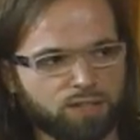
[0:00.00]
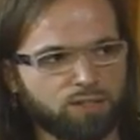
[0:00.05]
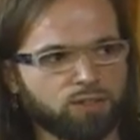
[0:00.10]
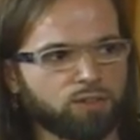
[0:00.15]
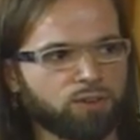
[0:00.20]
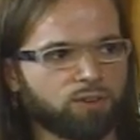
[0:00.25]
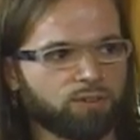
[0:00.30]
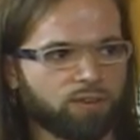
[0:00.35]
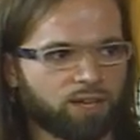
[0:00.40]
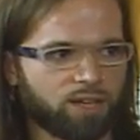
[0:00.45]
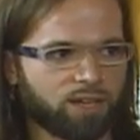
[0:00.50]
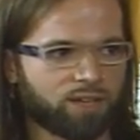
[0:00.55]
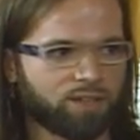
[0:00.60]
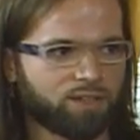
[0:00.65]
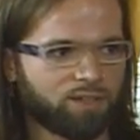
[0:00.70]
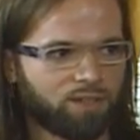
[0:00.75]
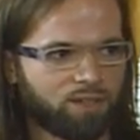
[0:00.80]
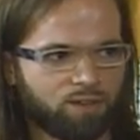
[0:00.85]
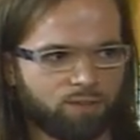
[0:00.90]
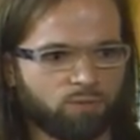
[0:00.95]
in your own head
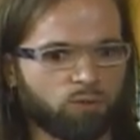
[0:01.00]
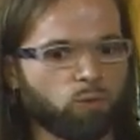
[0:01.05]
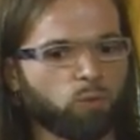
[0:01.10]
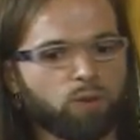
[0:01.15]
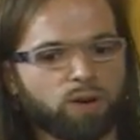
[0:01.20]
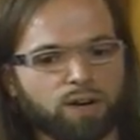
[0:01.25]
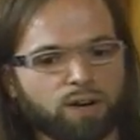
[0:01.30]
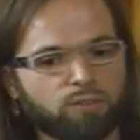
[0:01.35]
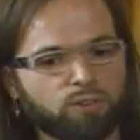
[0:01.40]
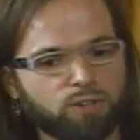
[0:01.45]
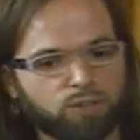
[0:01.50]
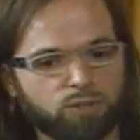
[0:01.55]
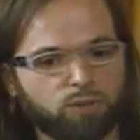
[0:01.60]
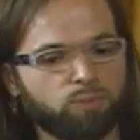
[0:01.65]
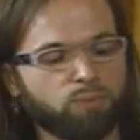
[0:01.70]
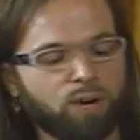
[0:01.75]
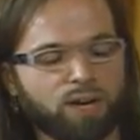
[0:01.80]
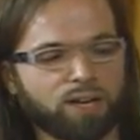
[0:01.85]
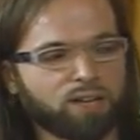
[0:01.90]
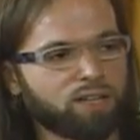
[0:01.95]
for whatever you
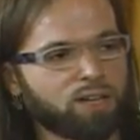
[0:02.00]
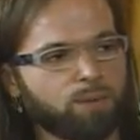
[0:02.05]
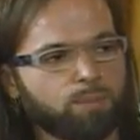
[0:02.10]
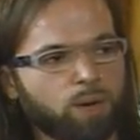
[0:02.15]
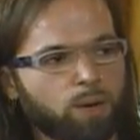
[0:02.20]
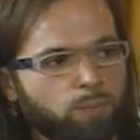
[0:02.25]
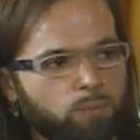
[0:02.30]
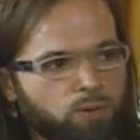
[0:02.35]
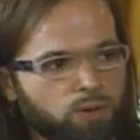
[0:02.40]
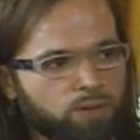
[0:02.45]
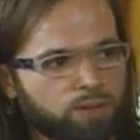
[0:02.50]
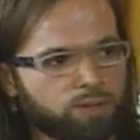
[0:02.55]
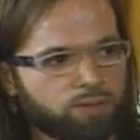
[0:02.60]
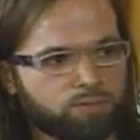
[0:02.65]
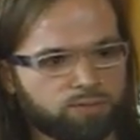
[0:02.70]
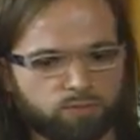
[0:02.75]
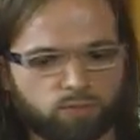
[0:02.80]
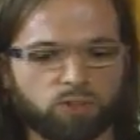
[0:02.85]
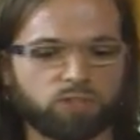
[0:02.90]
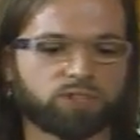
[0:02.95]
might come up with
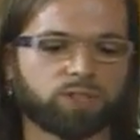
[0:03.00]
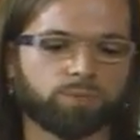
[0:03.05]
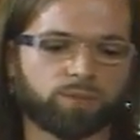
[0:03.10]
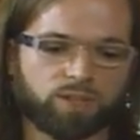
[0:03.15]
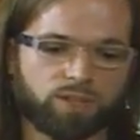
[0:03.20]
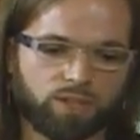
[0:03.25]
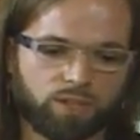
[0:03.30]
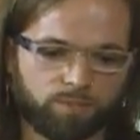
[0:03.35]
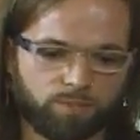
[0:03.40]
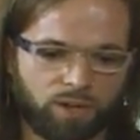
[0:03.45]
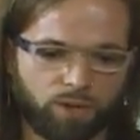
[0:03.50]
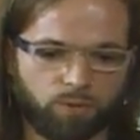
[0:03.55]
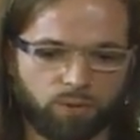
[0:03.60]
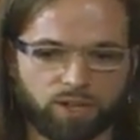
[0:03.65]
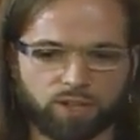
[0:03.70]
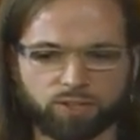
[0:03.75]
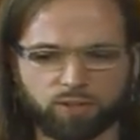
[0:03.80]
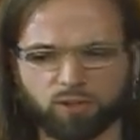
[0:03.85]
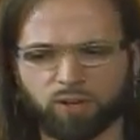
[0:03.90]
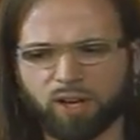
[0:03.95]
or something that you might
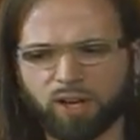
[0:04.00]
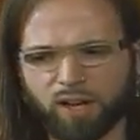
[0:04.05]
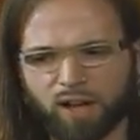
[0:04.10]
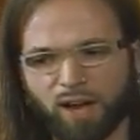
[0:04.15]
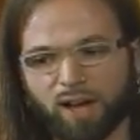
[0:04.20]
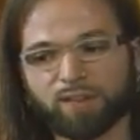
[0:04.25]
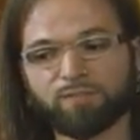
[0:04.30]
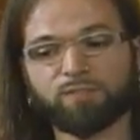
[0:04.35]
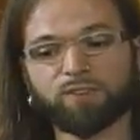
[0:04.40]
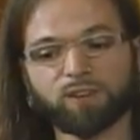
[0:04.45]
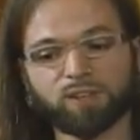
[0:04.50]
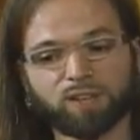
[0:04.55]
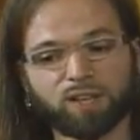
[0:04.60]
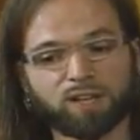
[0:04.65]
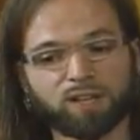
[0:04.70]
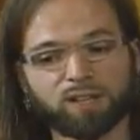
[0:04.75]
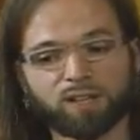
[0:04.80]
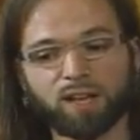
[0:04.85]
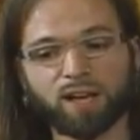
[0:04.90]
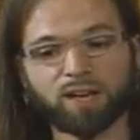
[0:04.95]
want to do. I feel
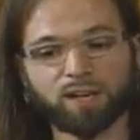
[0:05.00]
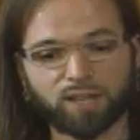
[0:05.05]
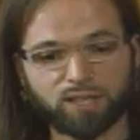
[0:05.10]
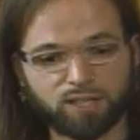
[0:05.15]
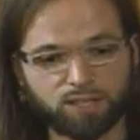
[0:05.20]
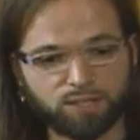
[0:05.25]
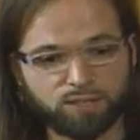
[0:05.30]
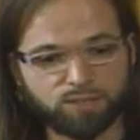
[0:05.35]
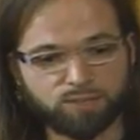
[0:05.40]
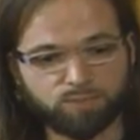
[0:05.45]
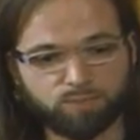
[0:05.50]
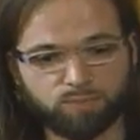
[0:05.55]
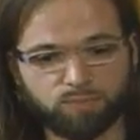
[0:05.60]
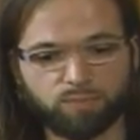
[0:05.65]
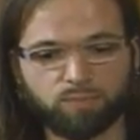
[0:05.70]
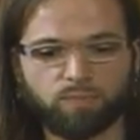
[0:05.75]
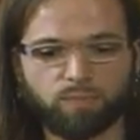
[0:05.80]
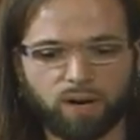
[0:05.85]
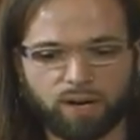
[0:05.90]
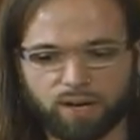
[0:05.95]
like a lot of kids
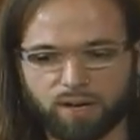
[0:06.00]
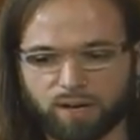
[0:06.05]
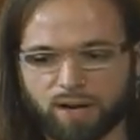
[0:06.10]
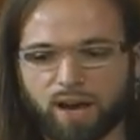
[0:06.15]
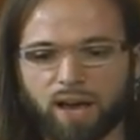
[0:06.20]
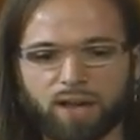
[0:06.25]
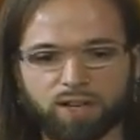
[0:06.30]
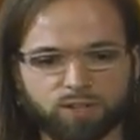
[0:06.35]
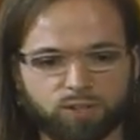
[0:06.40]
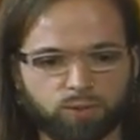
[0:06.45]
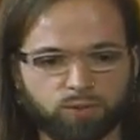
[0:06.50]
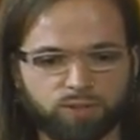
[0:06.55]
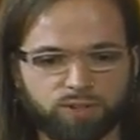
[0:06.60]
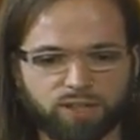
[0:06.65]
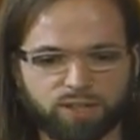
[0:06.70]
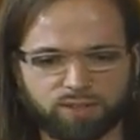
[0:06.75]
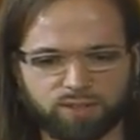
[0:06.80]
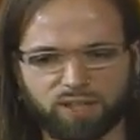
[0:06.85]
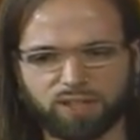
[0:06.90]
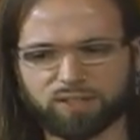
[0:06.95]
might not do
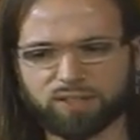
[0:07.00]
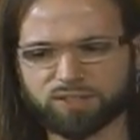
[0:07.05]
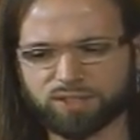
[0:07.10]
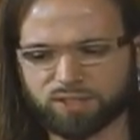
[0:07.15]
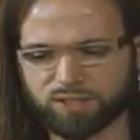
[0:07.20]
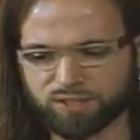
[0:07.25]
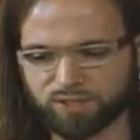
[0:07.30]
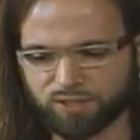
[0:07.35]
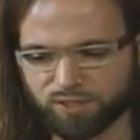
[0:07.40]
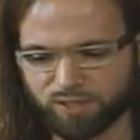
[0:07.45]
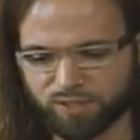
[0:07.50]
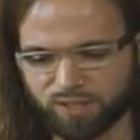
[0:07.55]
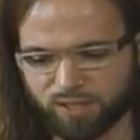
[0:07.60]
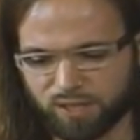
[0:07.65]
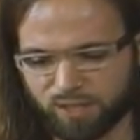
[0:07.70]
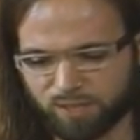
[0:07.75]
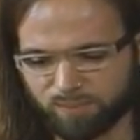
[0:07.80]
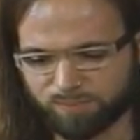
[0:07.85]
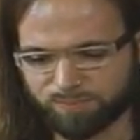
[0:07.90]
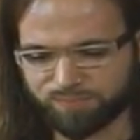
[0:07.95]
things, like there's a certain,
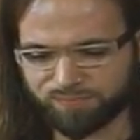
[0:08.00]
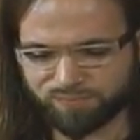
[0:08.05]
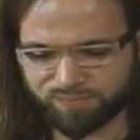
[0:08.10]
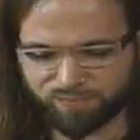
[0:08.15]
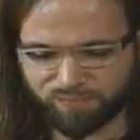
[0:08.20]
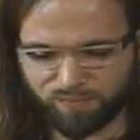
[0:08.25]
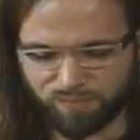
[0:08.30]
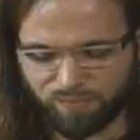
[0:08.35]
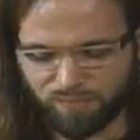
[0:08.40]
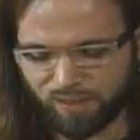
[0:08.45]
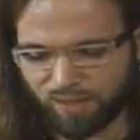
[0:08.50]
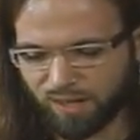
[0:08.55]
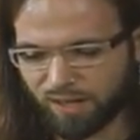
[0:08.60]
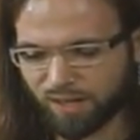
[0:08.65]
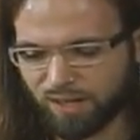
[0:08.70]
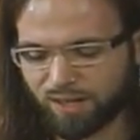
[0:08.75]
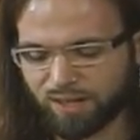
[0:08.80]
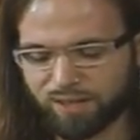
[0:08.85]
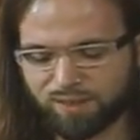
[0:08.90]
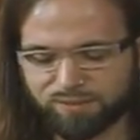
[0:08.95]

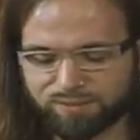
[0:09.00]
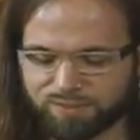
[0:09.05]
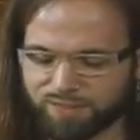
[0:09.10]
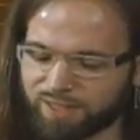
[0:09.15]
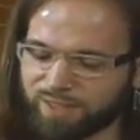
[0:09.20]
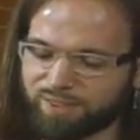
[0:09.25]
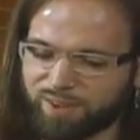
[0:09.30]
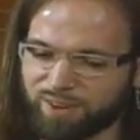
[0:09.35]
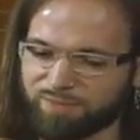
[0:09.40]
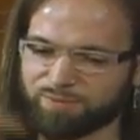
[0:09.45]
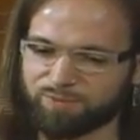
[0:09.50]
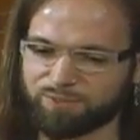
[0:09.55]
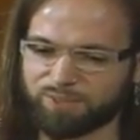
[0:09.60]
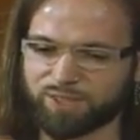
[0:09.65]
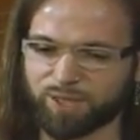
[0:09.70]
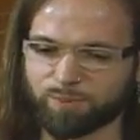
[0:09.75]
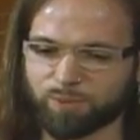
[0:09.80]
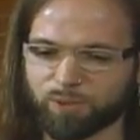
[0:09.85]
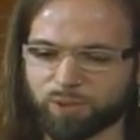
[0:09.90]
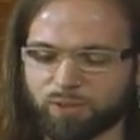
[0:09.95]
I've
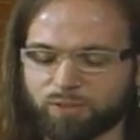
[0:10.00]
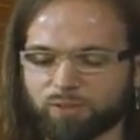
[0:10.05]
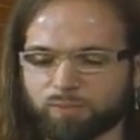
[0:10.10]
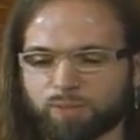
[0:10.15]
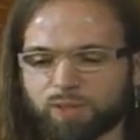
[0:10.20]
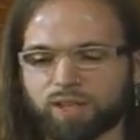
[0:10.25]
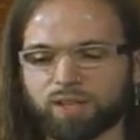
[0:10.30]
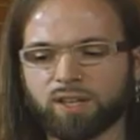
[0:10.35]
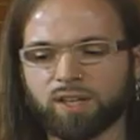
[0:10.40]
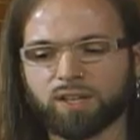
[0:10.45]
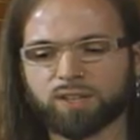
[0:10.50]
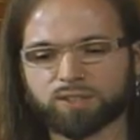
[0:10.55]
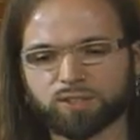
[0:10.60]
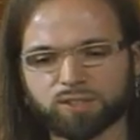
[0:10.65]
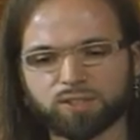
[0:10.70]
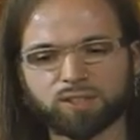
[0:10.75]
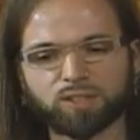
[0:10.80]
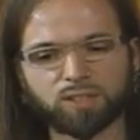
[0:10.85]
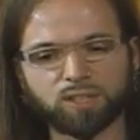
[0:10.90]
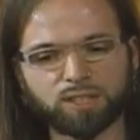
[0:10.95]
doubled over, but
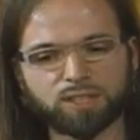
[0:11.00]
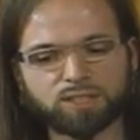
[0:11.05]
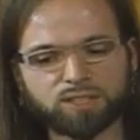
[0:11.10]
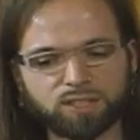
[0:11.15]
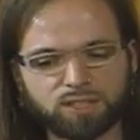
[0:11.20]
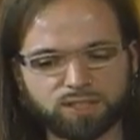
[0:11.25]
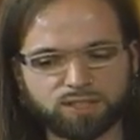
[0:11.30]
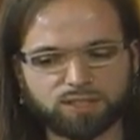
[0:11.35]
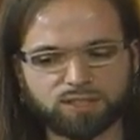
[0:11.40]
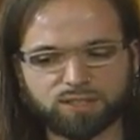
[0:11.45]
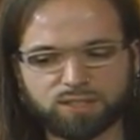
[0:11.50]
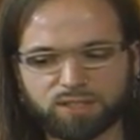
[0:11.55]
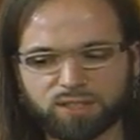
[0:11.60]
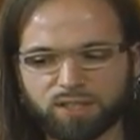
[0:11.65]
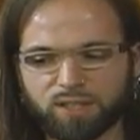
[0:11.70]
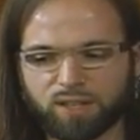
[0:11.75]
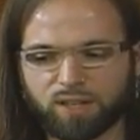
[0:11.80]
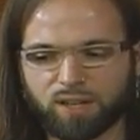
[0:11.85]
certain listless,